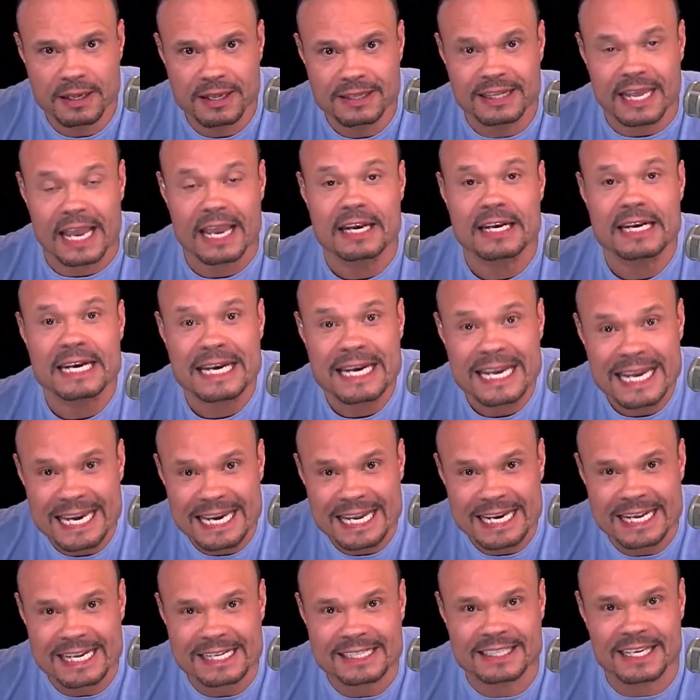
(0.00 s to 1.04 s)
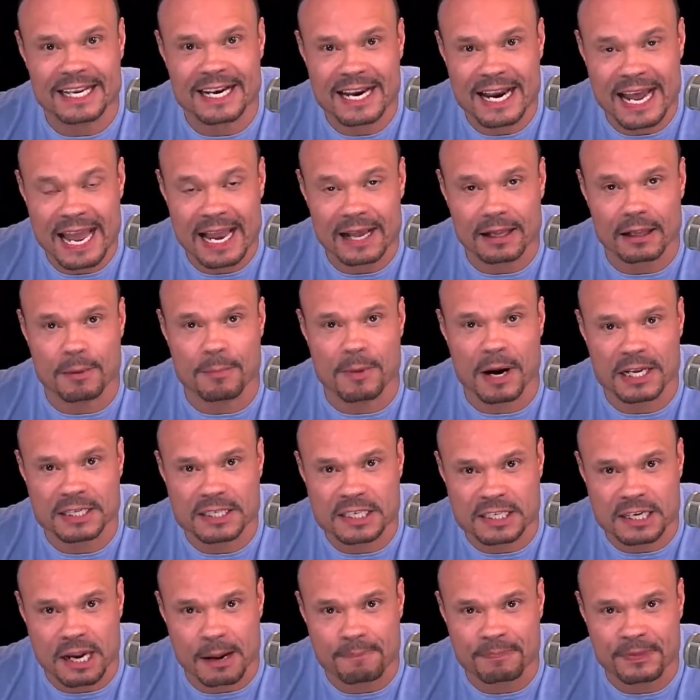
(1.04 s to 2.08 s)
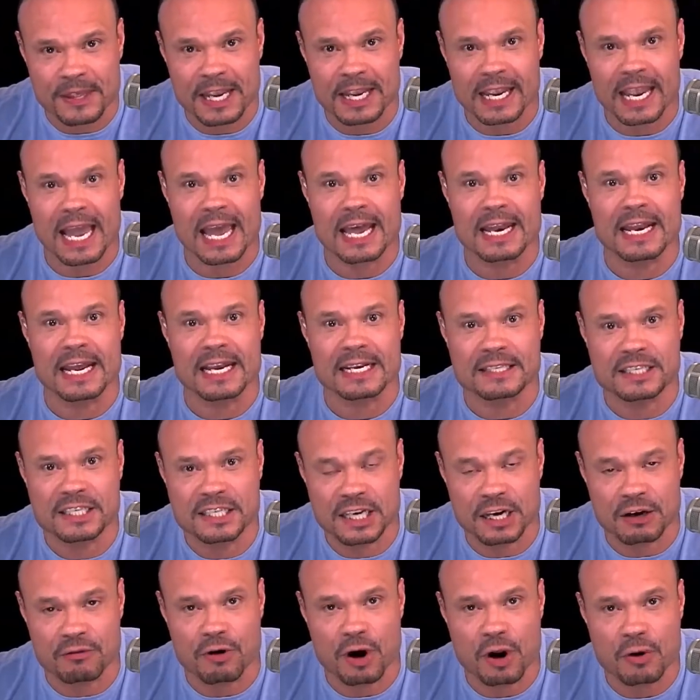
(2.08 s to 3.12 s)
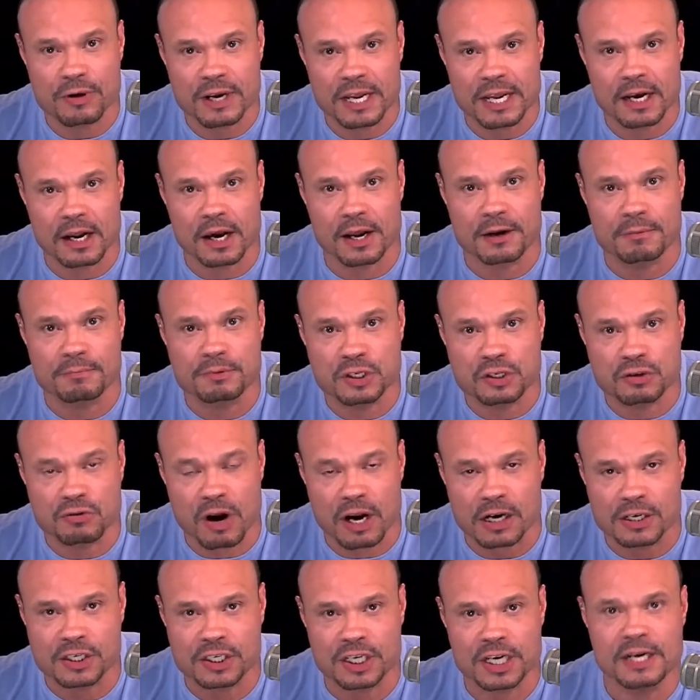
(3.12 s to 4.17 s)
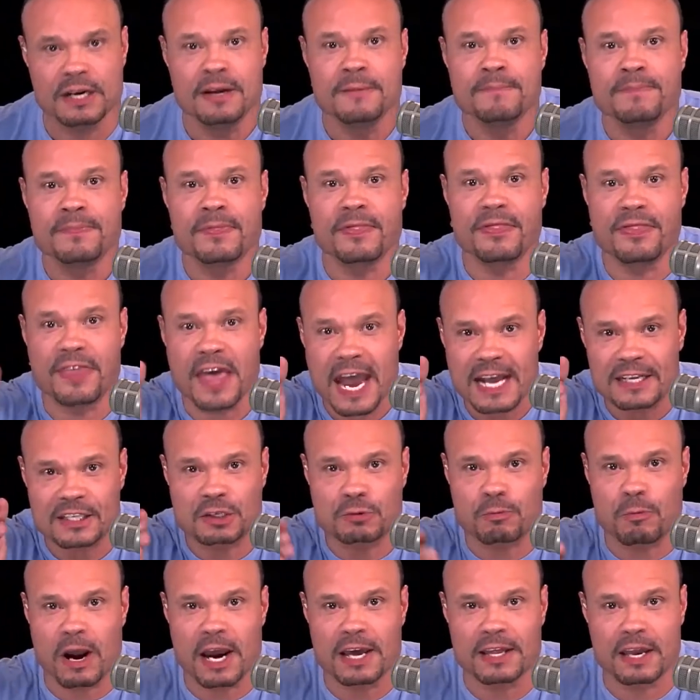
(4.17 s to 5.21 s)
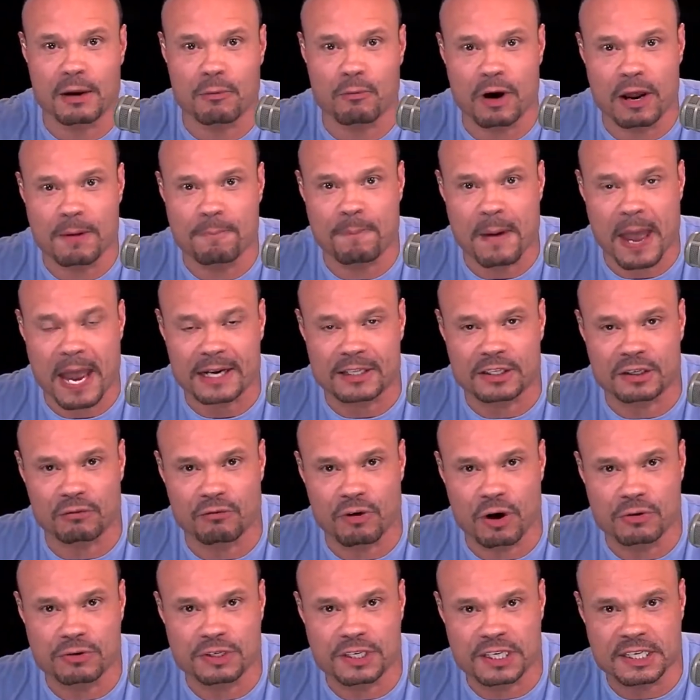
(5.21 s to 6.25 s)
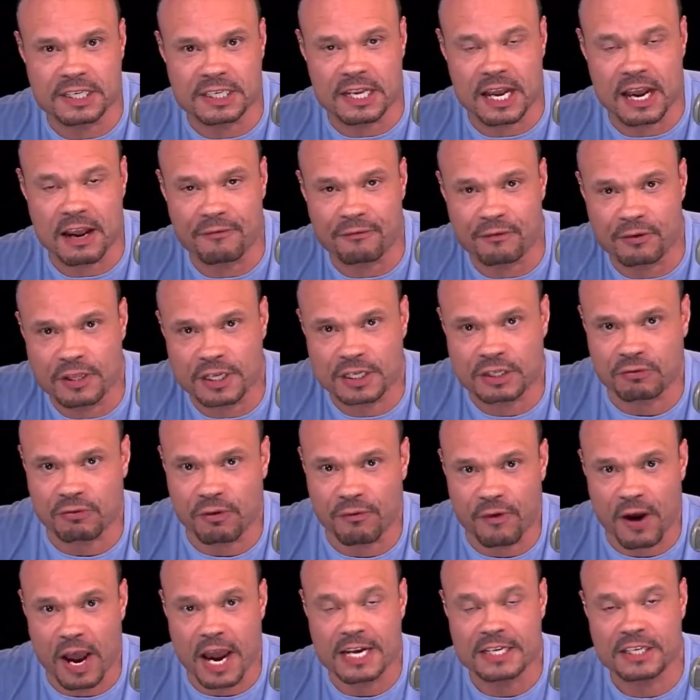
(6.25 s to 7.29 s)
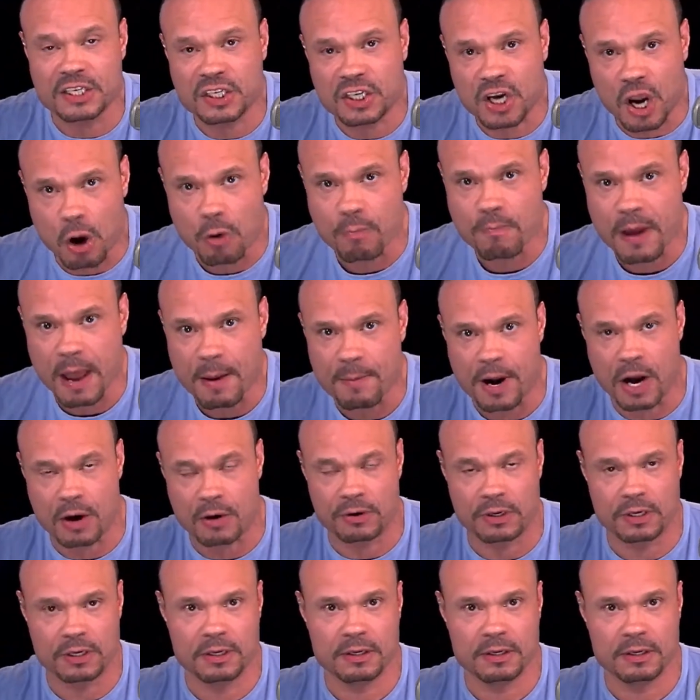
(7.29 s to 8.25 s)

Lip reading: They needed to nail him on something, and they zeroed in on obstruction. That's why they went back to Rosenstein for this revised scope memo.